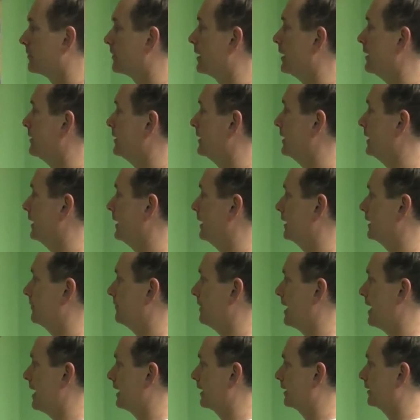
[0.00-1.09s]
and then hitting the
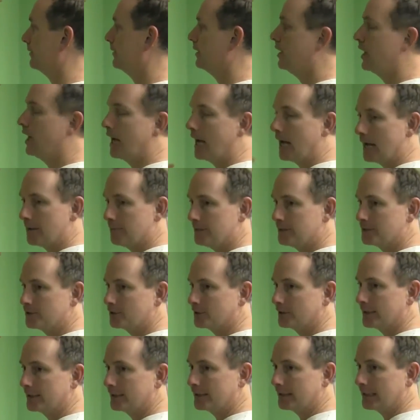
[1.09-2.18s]
bag. I
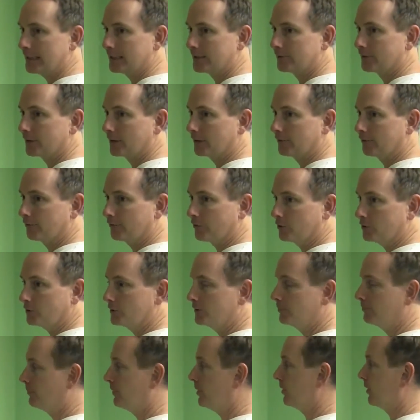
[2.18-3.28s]
mentioned at the end of the
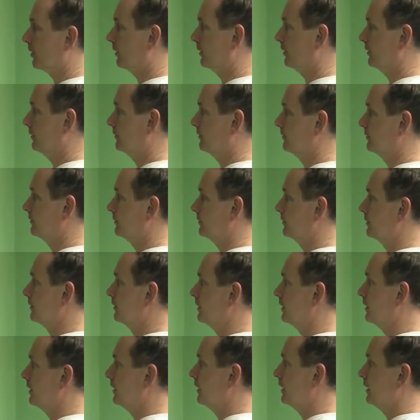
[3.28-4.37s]
first part
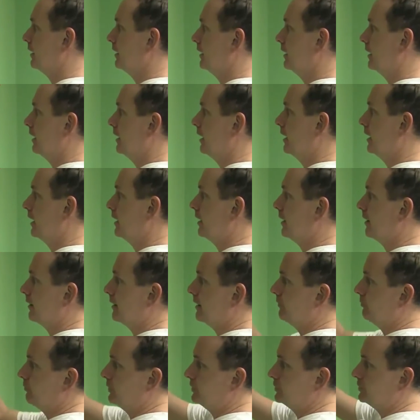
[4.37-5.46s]

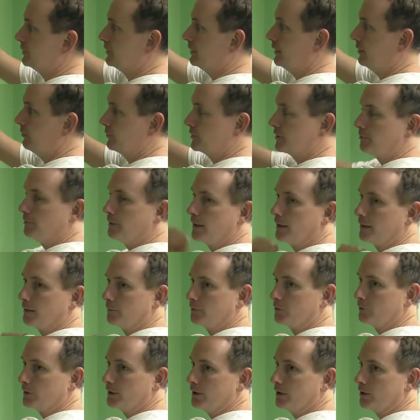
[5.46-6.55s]
that we should hit with the
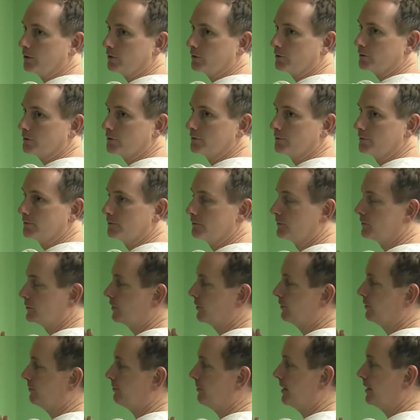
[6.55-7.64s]
bottom 3 knuckles.
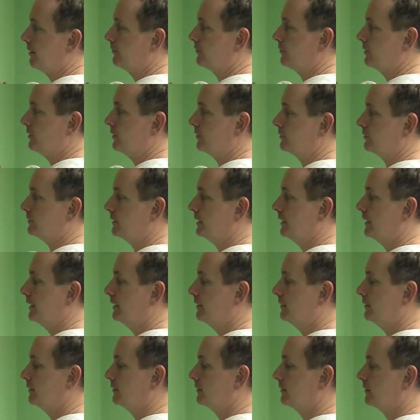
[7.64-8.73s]
So the bottom 3 knuckles
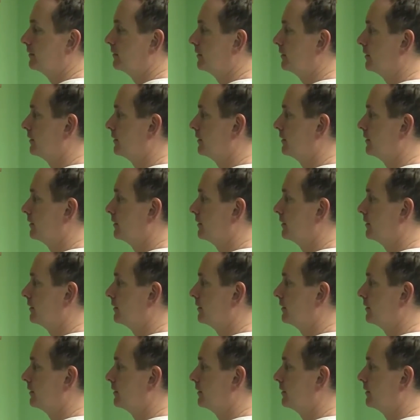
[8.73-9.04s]
hit,